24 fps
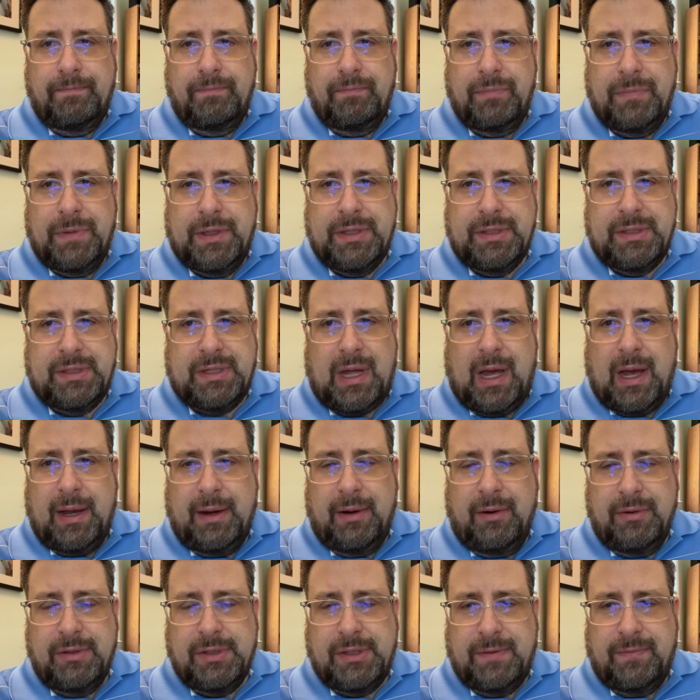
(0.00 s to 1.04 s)

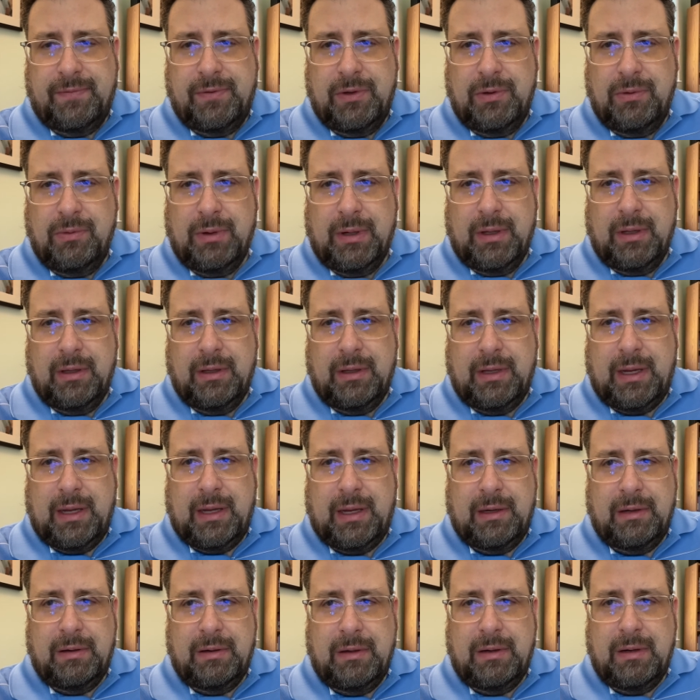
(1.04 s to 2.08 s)
desires, if you will,
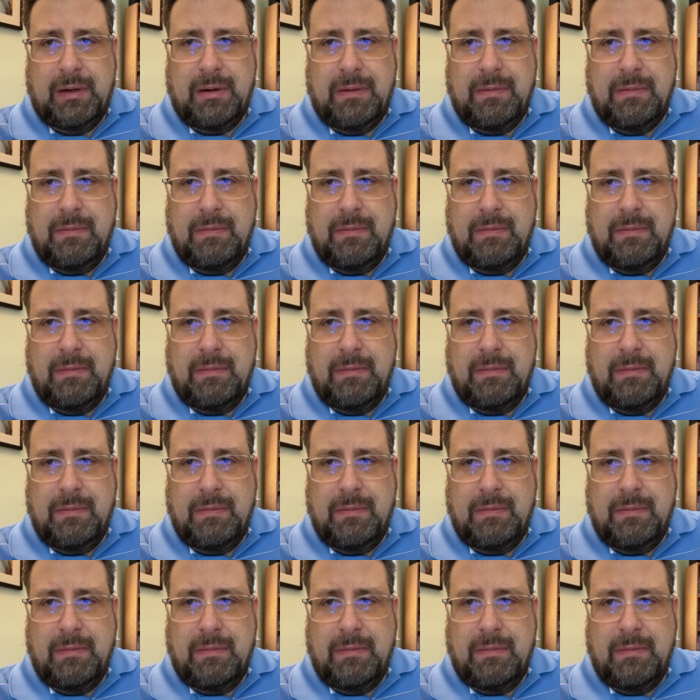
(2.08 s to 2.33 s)
and